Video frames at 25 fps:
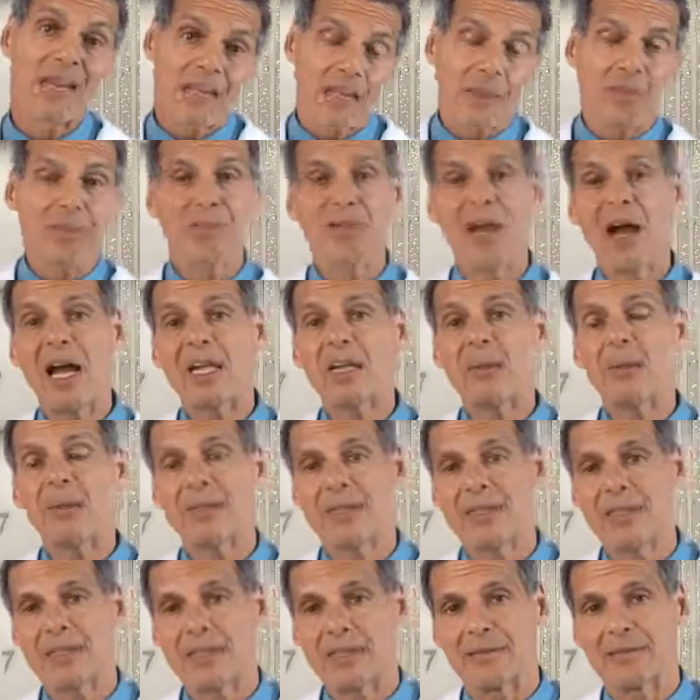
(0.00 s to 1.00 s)
The problem
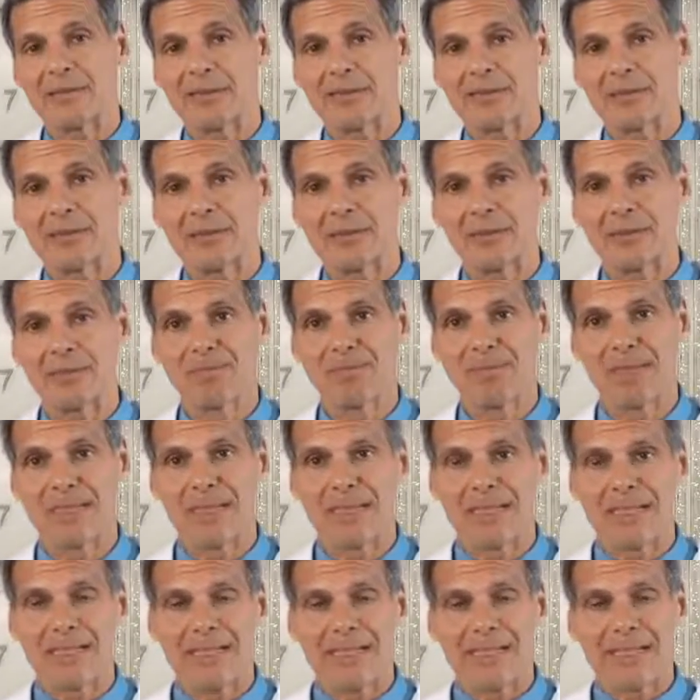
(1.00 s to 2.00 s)
with licorice root
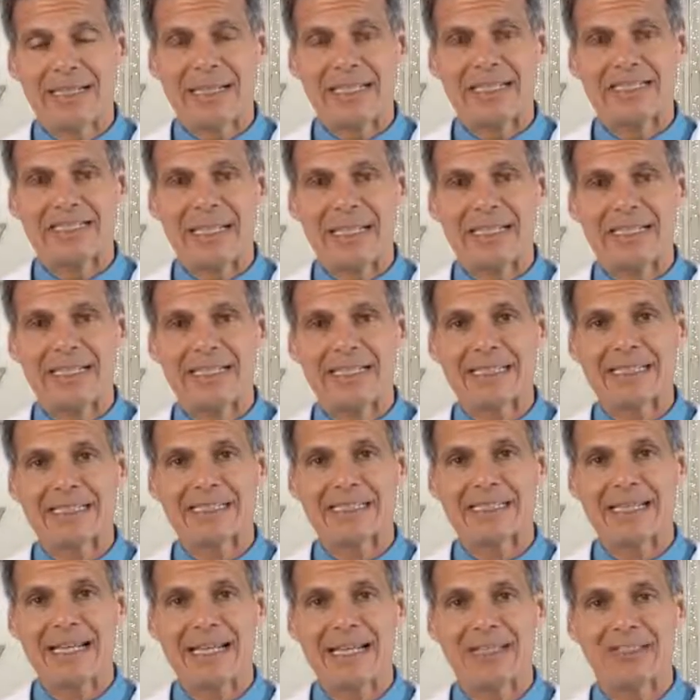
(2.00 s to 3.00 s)
is that it
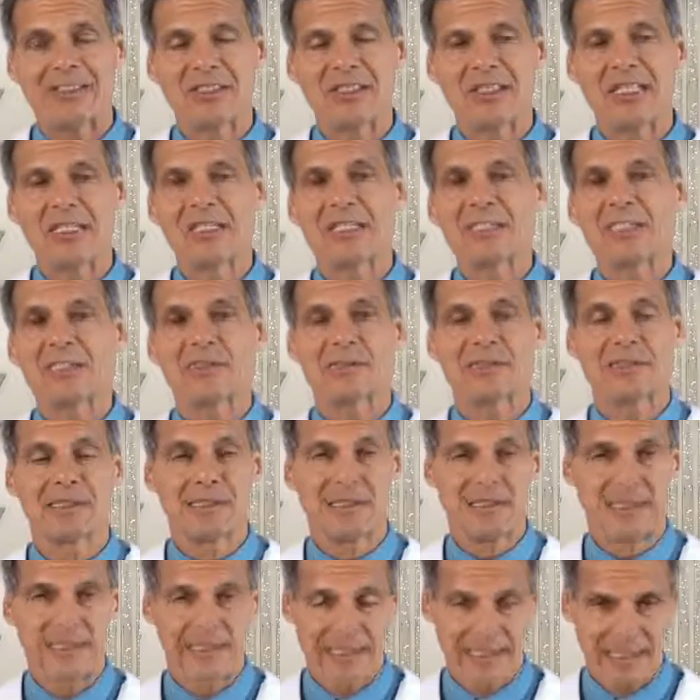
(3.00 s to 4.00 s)
contains
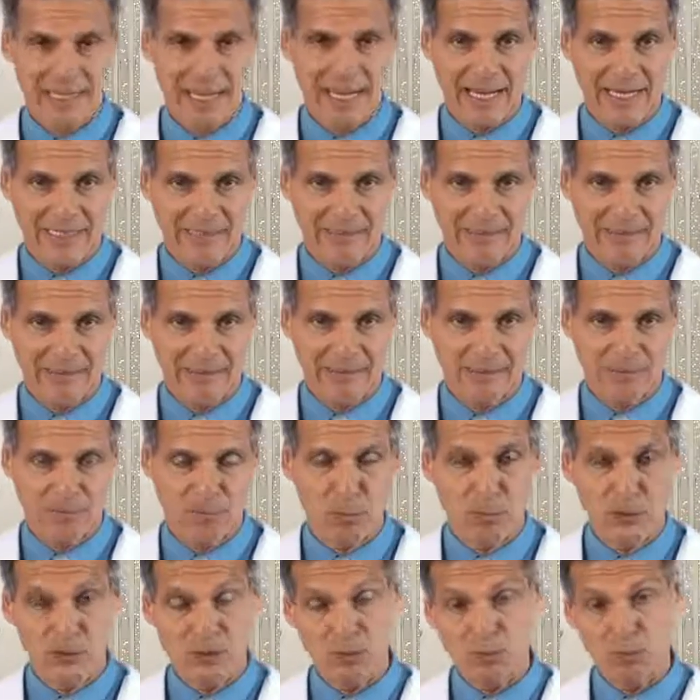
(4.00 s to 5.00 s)
glycerotinic acid,
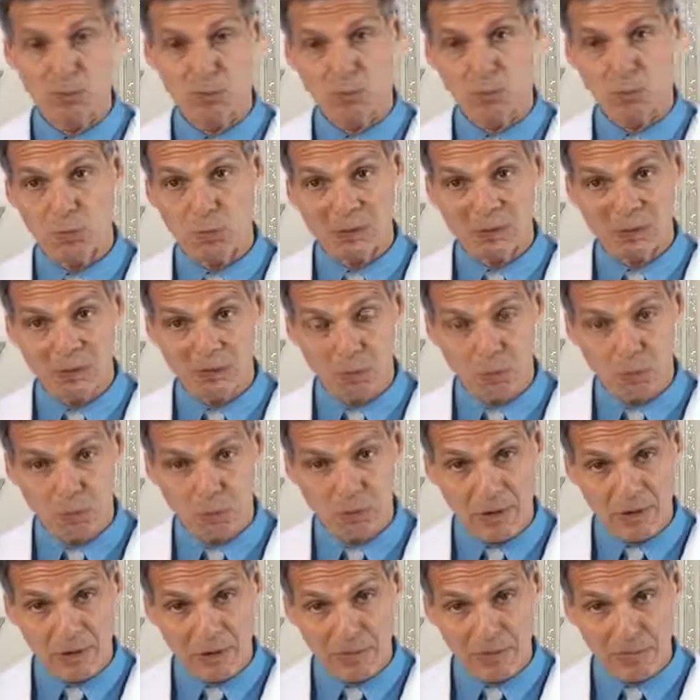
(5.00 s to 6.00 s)
which
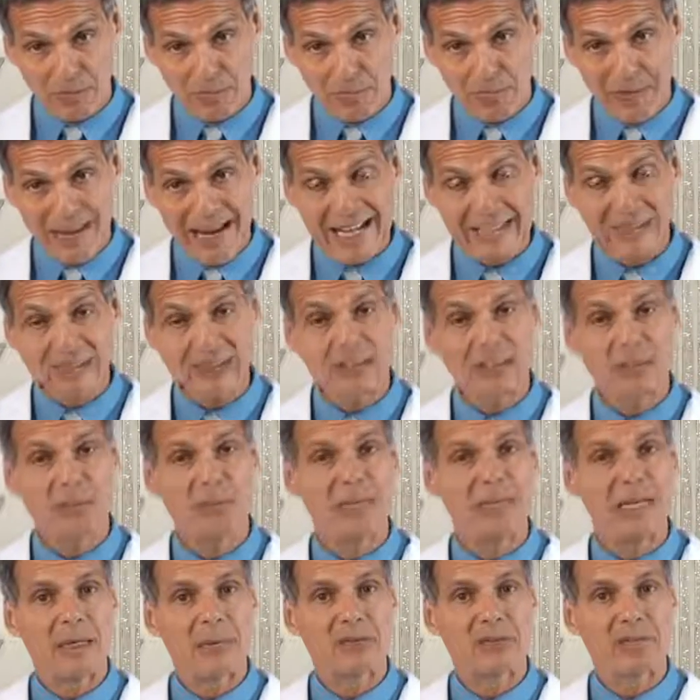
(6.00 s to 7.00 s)
raises
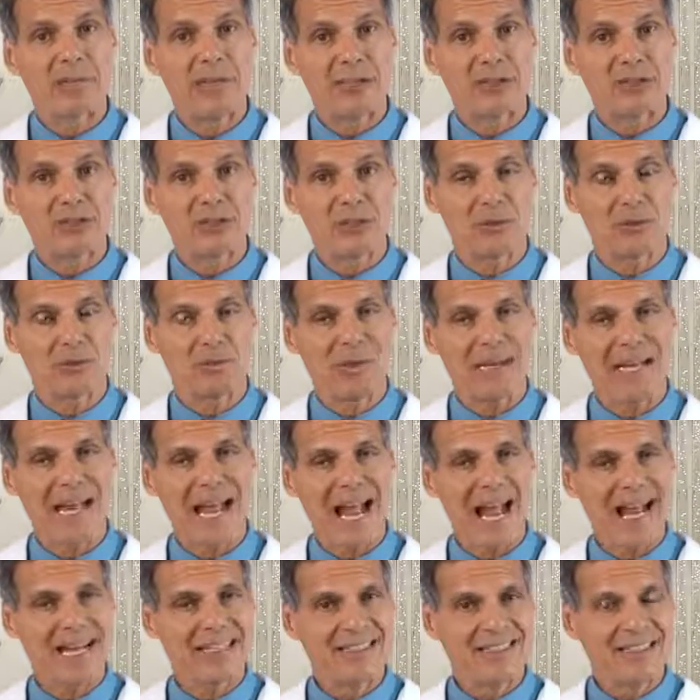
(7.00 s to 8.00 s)
blood pressure by
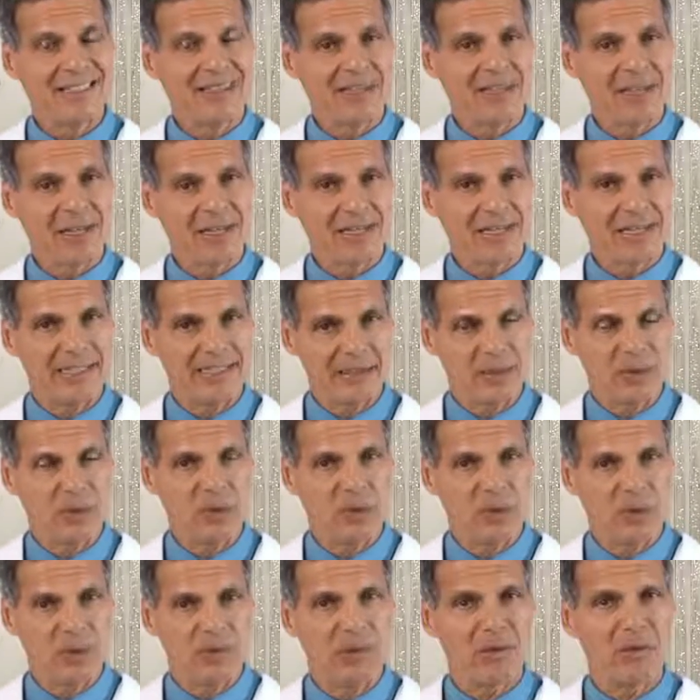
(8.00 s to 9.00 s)
acting a lot like the
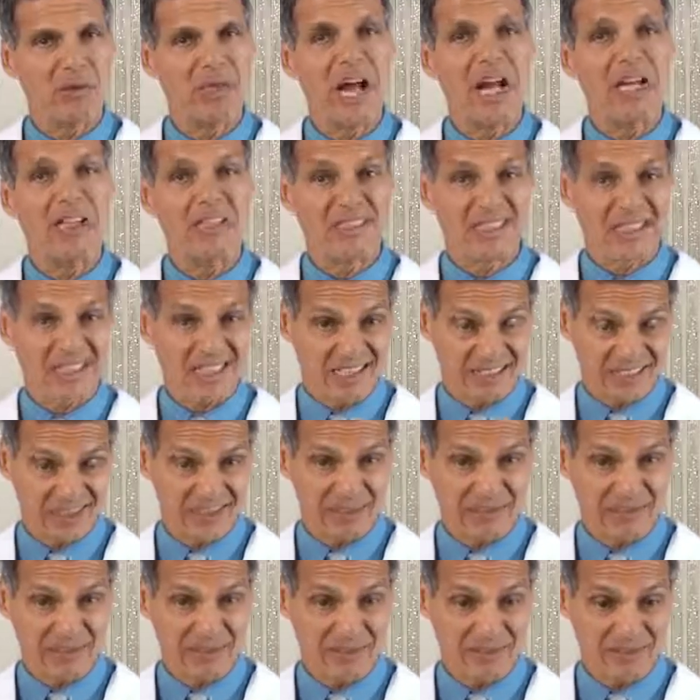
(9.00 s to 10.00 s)
hormone
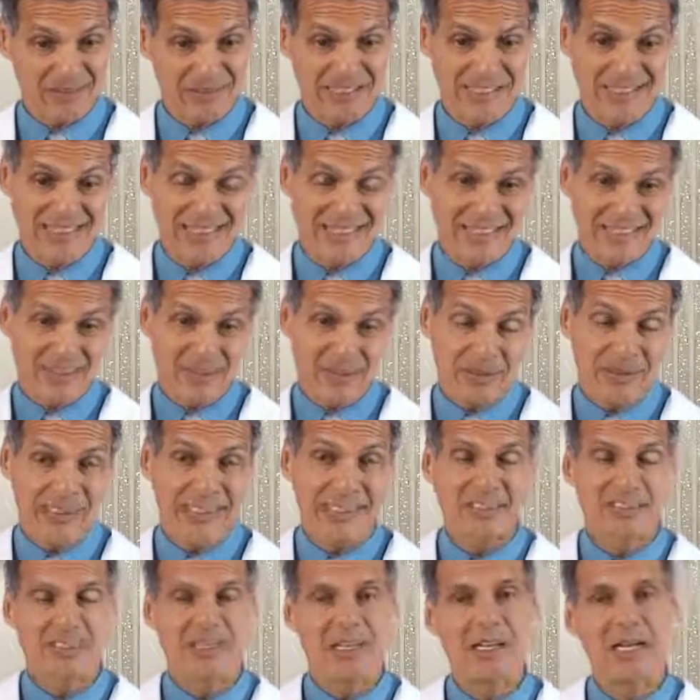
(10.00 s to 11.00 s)
aldosterone. So it
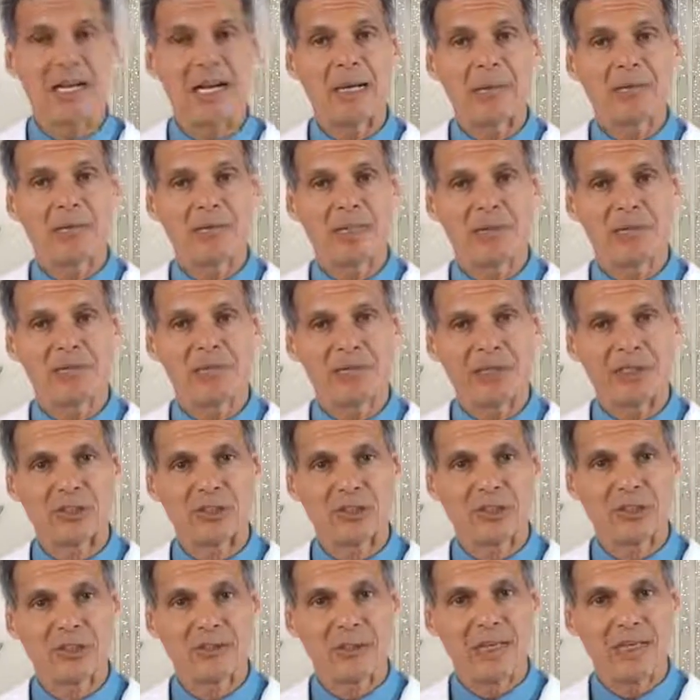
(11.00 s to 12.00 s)
leads to high blood
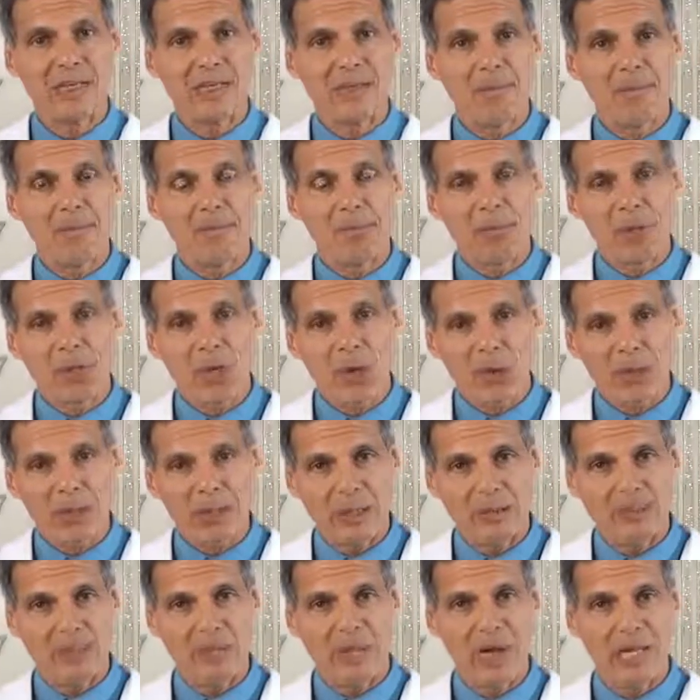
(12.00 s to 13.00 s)
pressure,
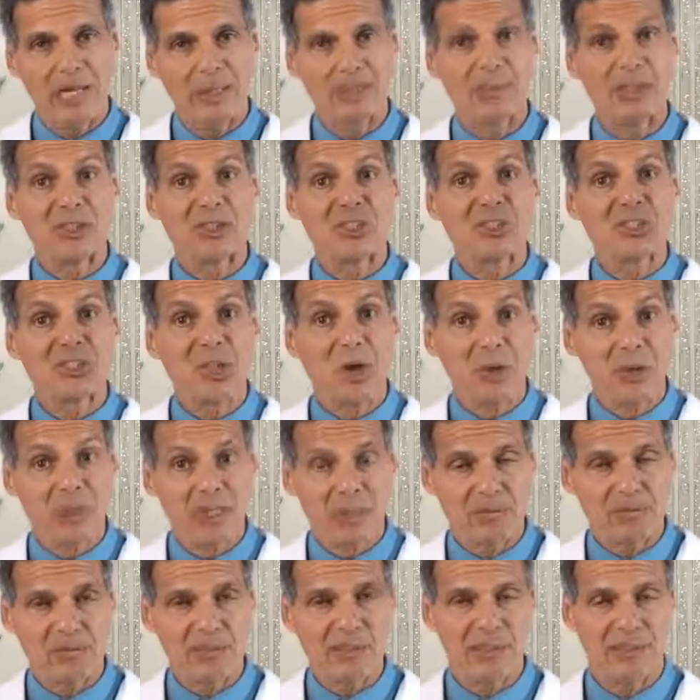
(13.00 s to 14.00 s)
bloating problem,
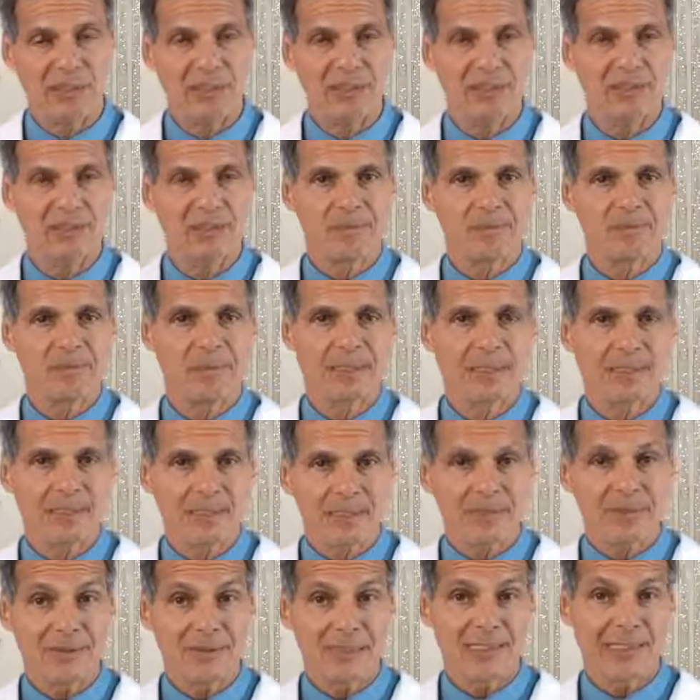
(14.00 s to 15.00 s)
sodium retention.
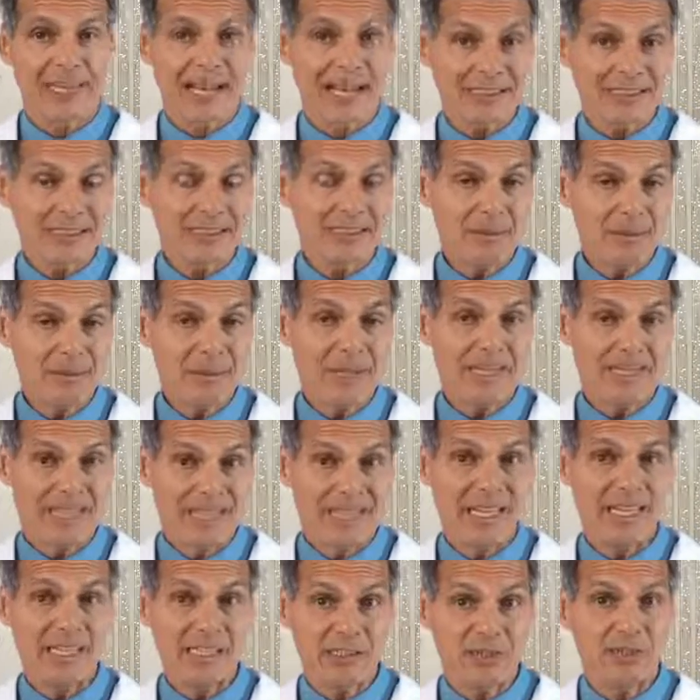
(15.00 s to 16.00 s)
So it can actually be a
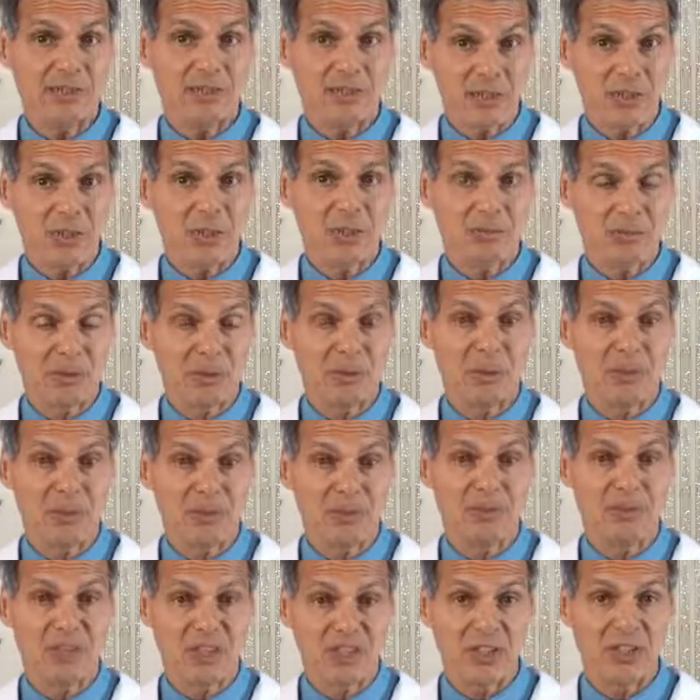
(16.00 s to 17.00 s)
dangerous herb to
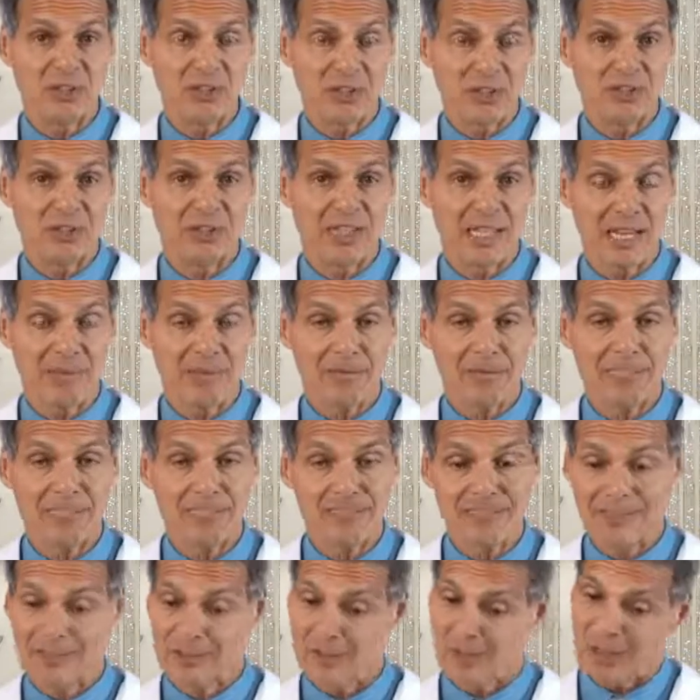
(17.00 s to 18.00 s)
use for that
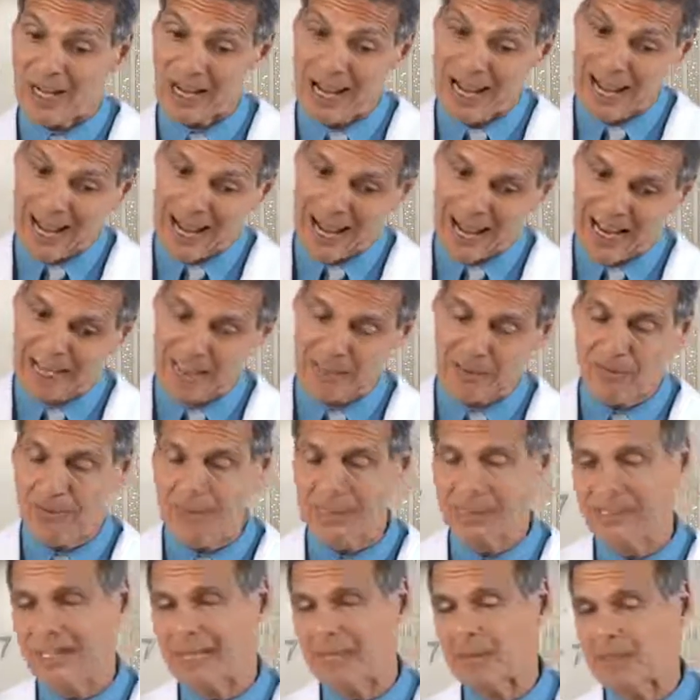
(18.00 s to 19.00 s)
reason. So I don't
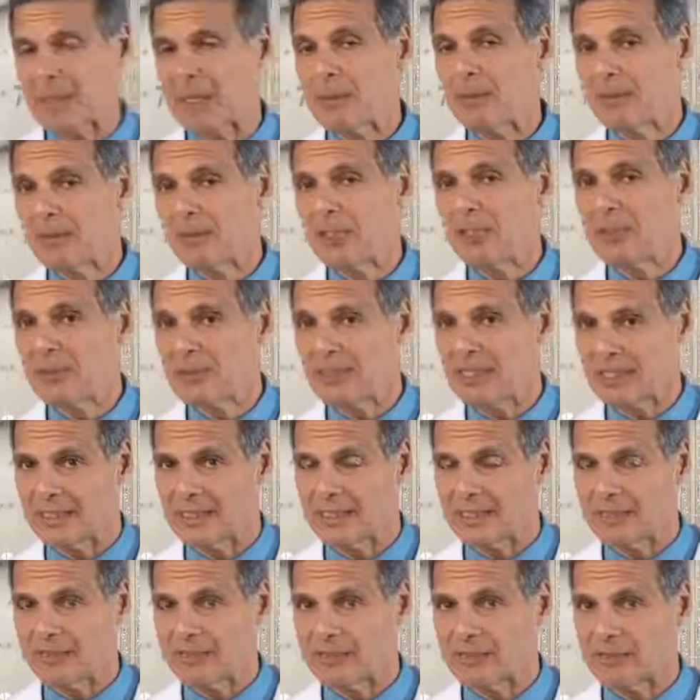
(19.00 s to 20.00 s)
really like people using
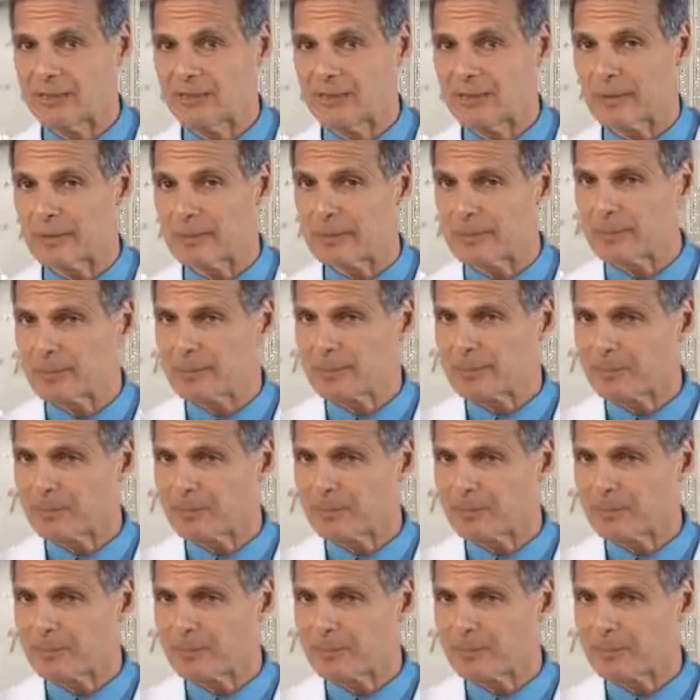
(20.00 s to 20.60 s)
licorice root.